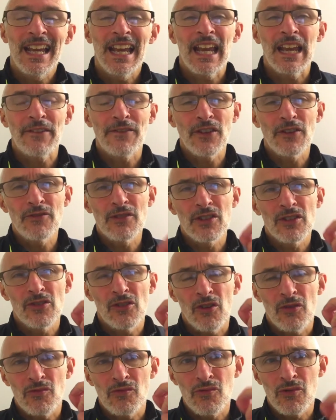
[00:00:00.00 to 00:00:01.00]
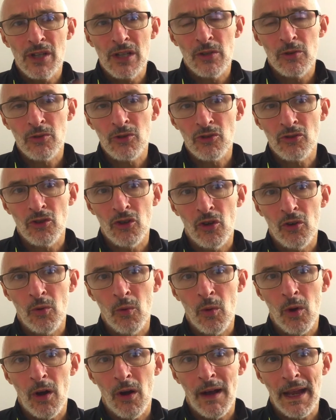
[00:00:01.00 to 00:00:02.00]
if there isn't a real
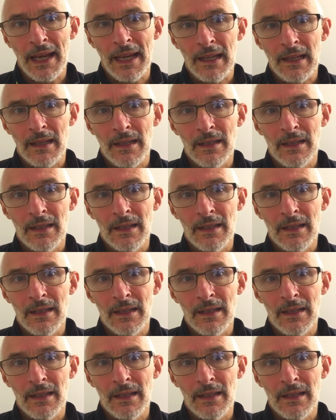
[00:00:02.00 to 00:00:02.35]
strong why.